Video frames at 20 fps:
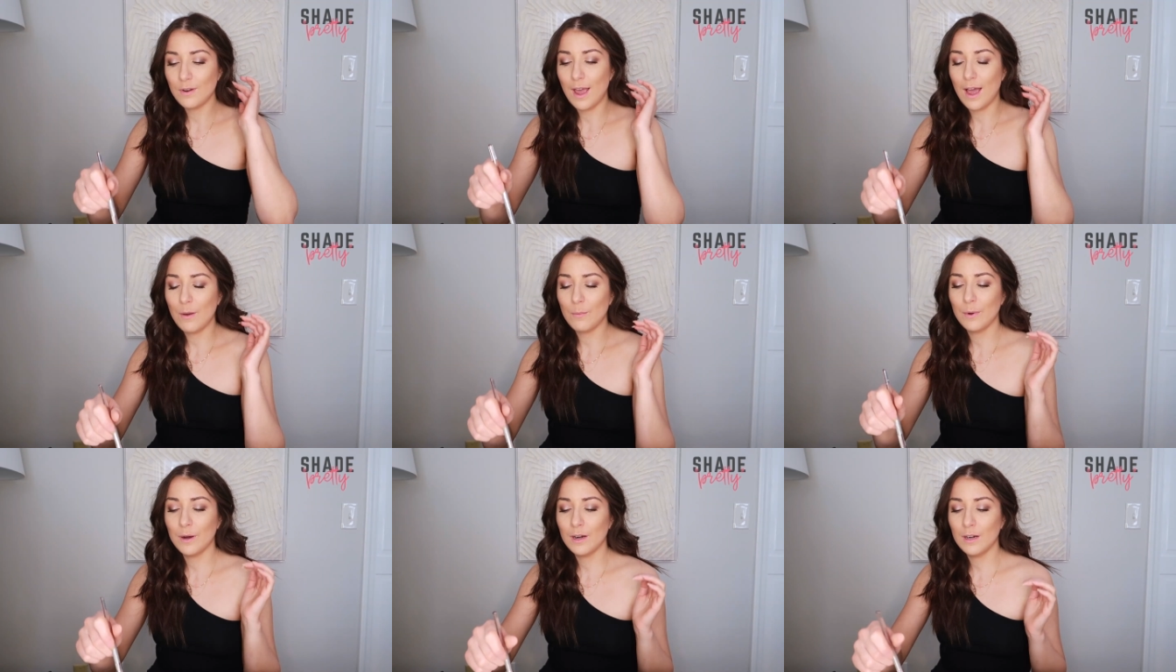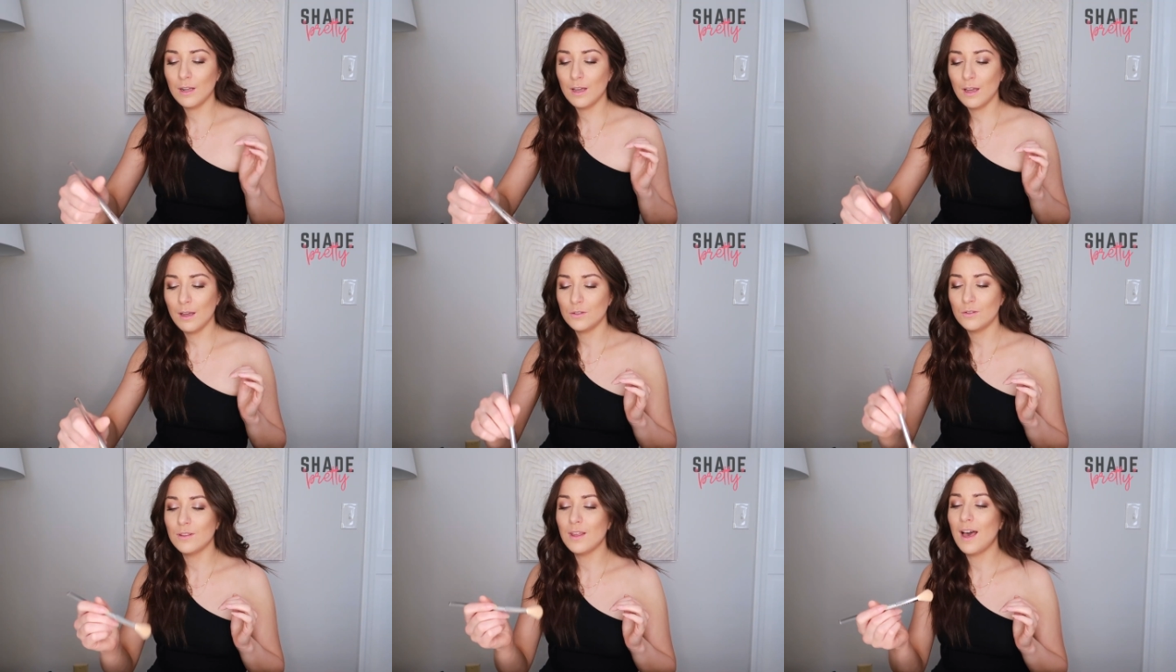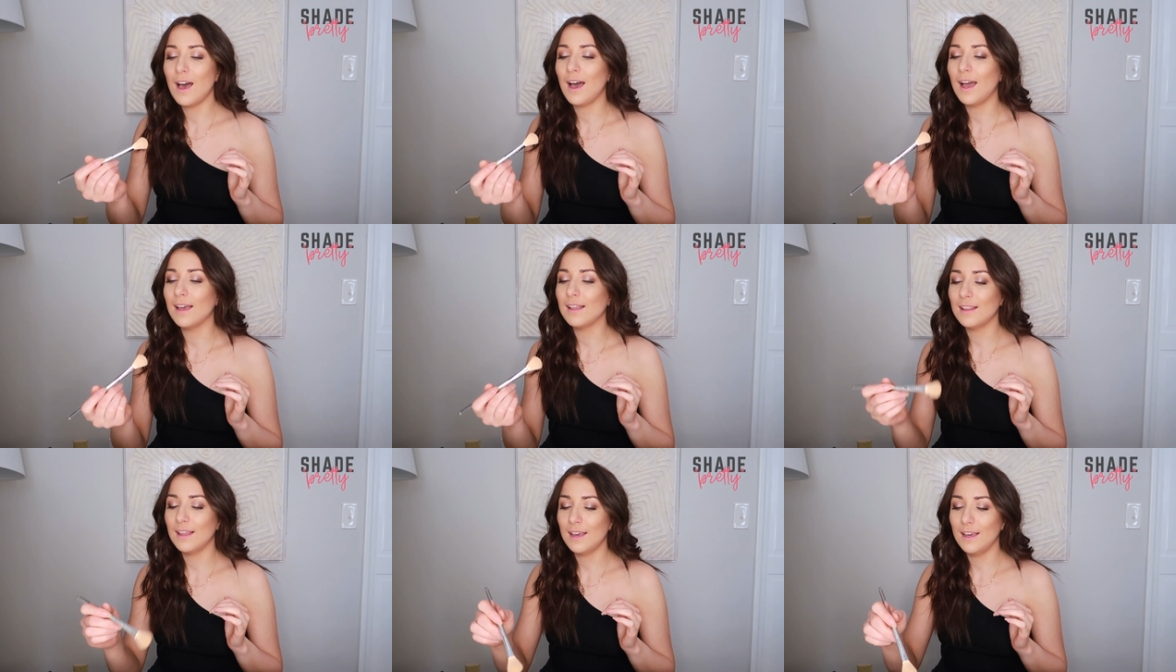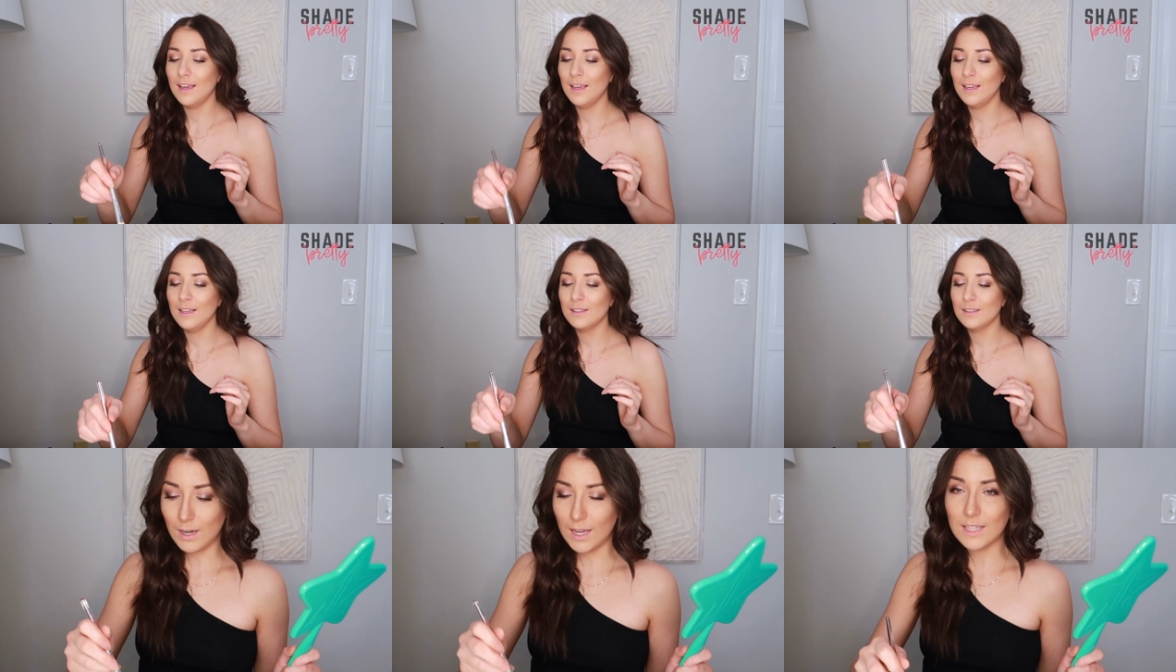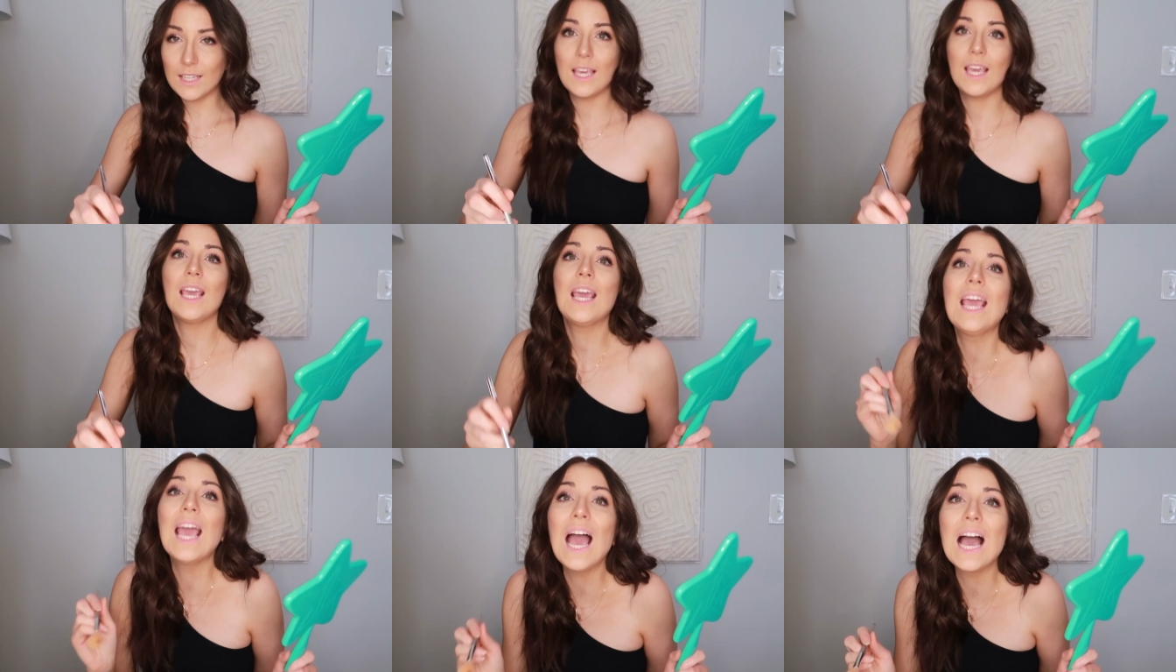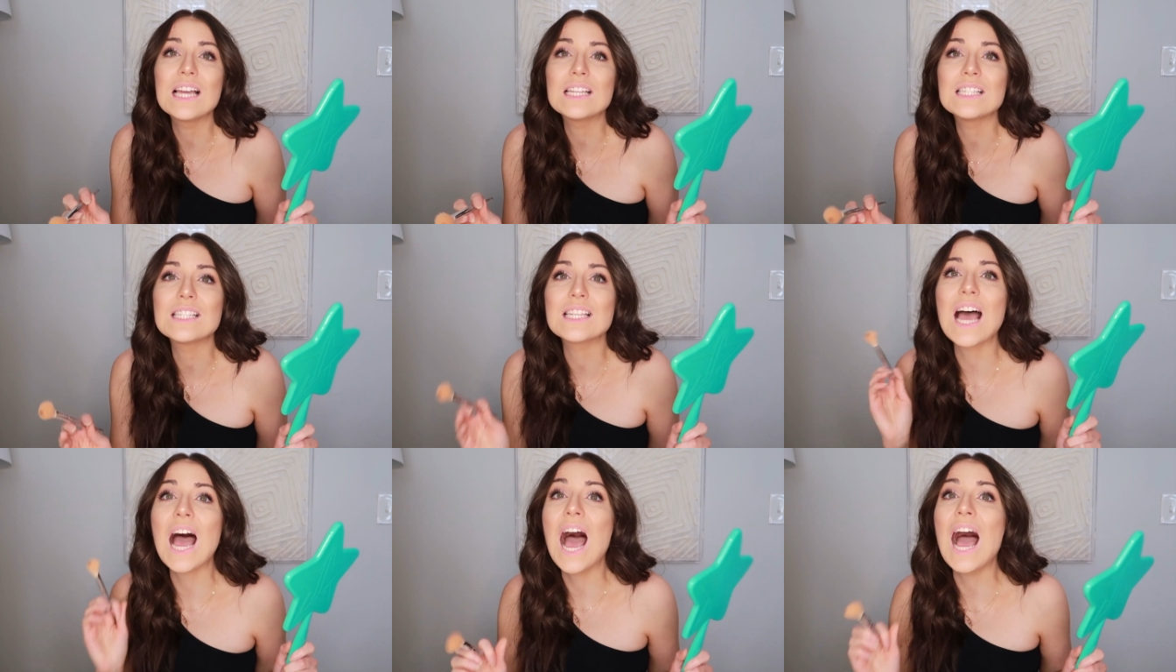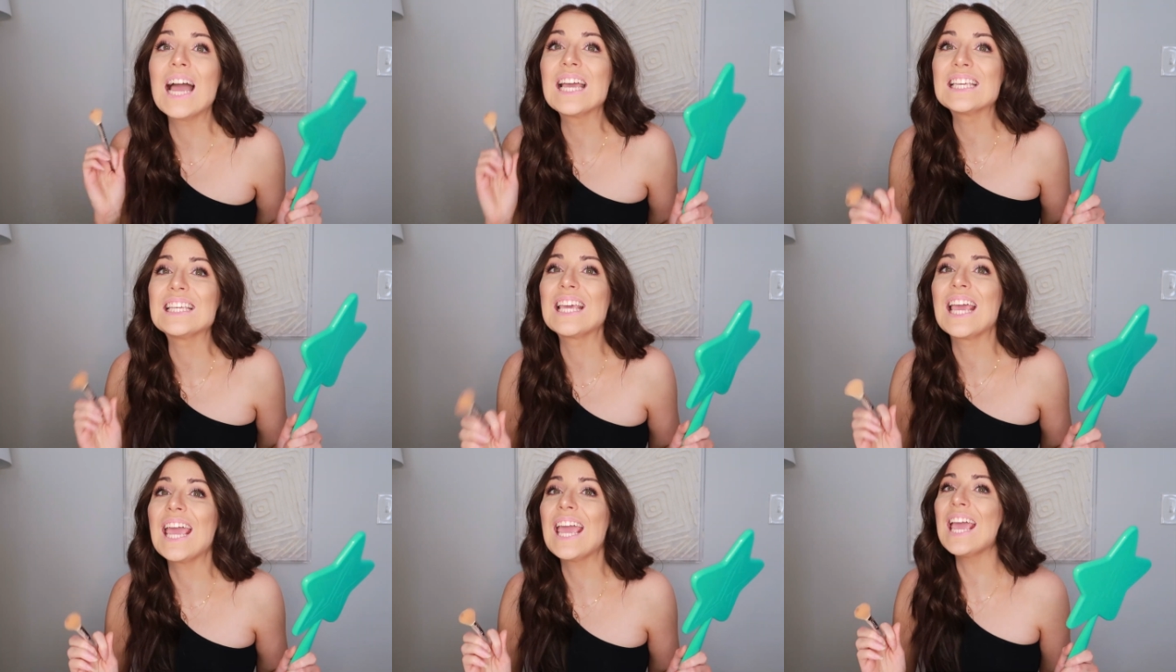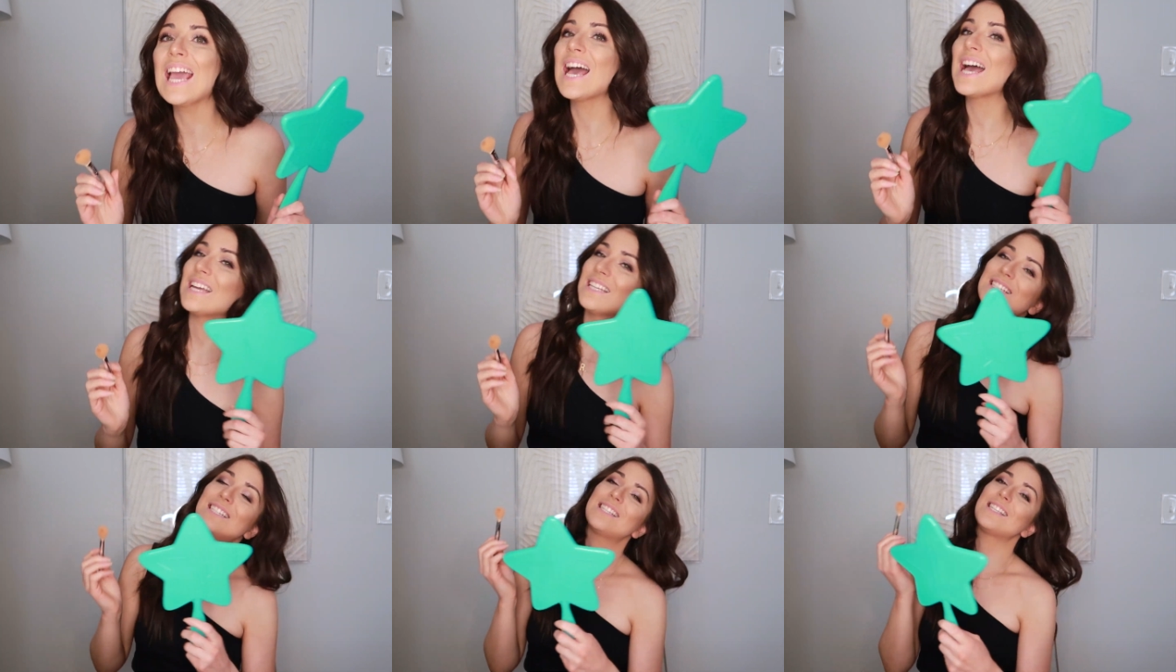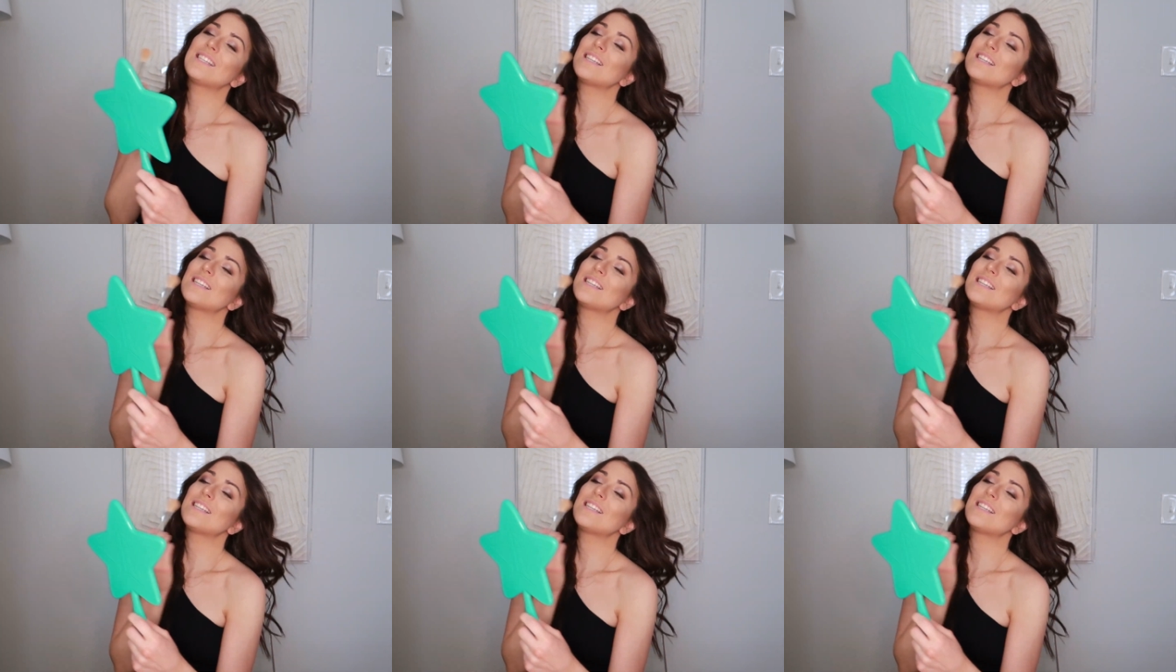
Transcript: now we're gonna do the highlight. I can't. I can.